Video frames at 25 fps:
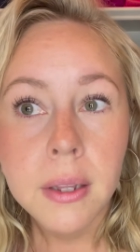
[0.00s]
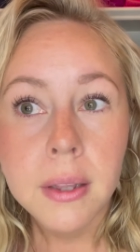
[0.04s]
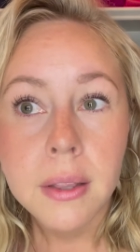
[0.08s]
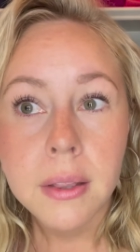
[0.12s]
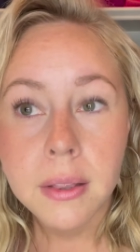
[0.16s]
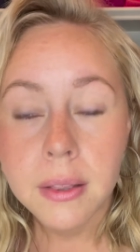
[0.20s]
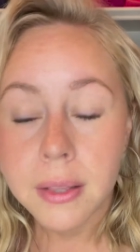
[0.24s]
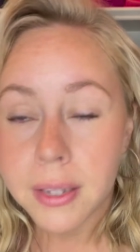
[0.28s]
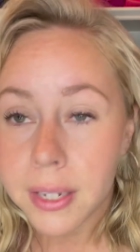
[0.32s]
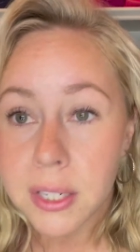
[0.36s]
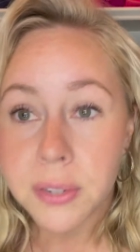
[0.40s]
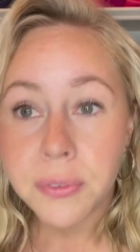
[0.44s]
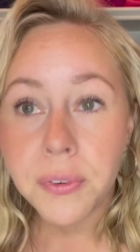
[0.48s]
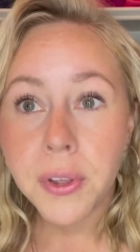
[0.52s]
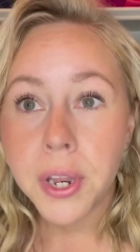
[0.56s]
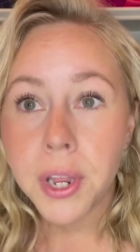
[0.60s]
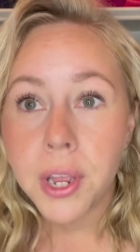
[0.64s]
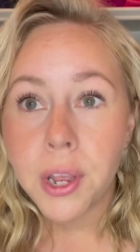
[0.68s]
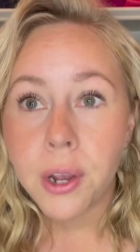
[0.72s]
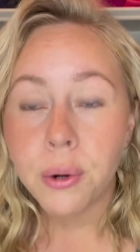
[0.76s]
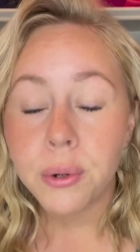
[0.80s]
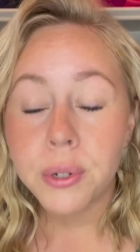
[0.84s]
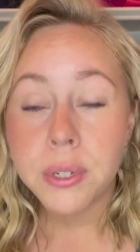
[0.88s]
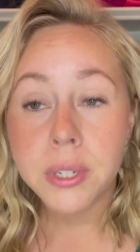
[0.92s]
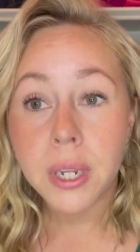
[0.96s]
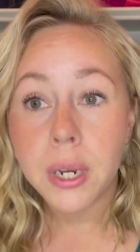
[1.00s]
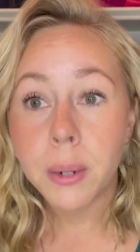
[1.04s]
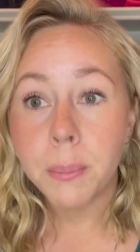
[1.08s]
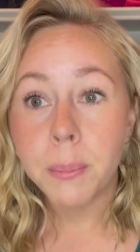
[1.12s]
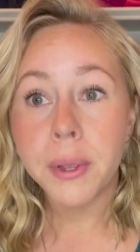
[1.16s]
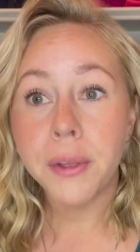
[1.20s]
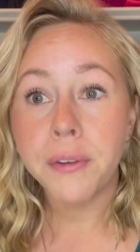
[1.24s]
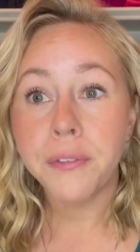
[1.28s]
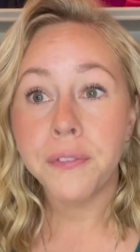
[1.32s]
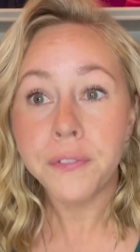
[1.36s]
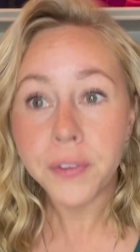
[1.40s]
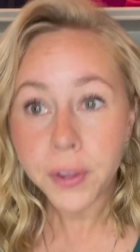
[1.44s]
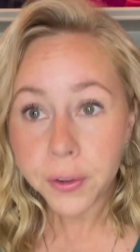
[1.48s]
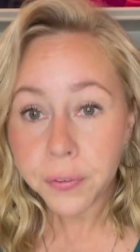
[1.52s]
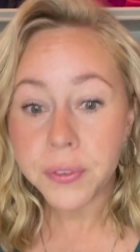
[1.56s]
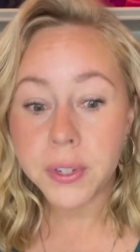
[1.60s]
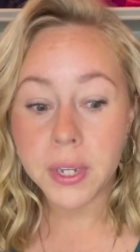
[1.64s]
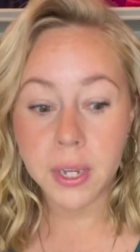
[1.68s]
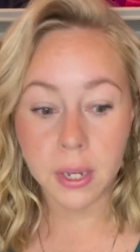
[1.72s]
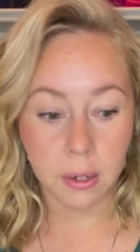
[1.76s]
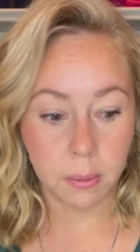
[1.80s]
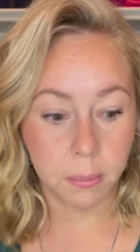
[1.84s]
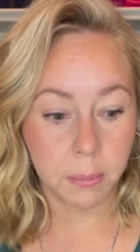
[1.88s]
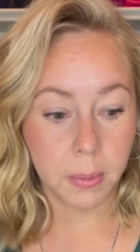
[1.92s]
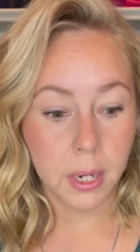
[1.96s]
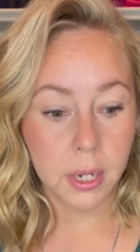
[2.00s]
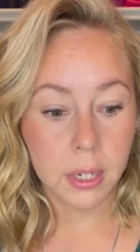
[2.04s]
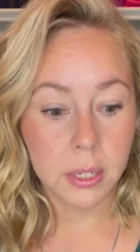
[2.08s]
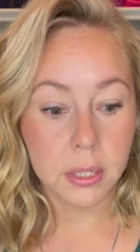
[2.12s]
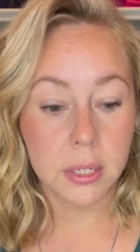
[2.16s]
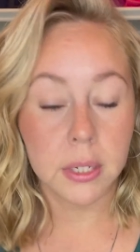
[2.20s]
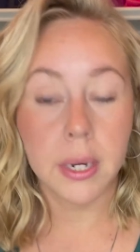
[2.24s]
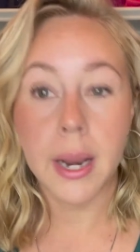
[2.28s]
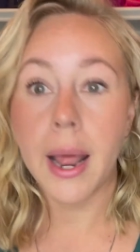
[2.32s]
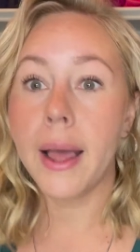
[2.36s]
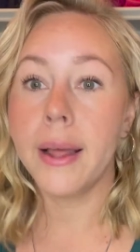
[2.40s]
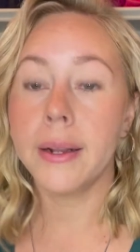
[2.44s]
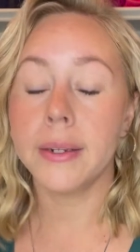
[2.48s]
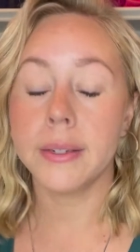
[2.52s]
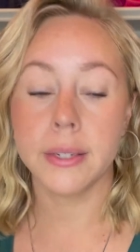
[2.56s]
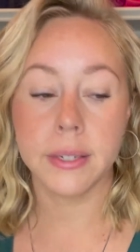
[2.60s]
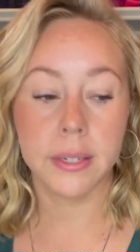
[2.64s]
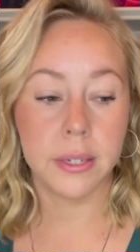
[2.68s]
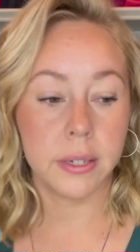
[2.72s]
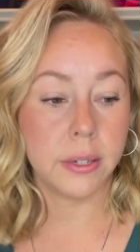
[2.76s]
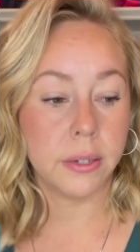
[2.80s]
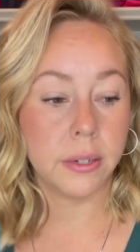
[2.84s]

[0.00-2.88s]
this video is going to be 15 minutes, not